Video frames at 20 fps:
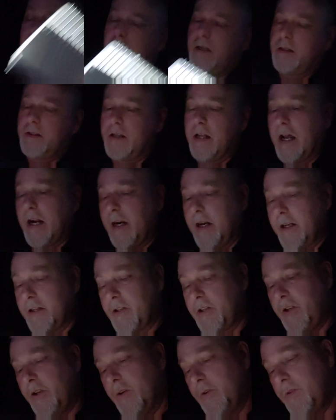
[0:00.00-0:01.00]
It's not an
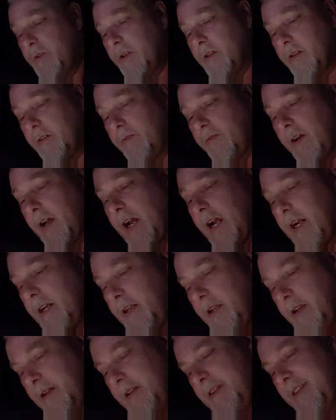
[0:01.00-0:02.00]
excuse, it's a fact.